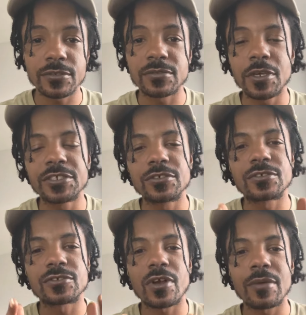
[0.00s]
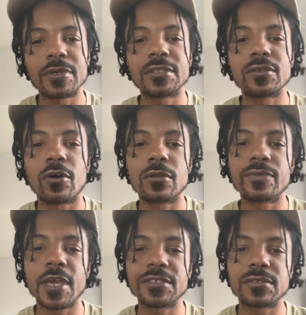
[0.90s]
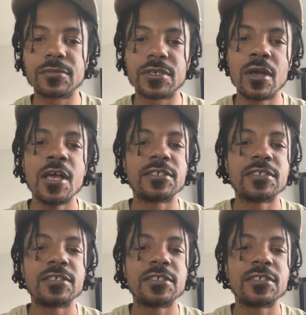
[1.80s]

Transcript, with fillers: So make sure you subscribe and hit the all notification bell.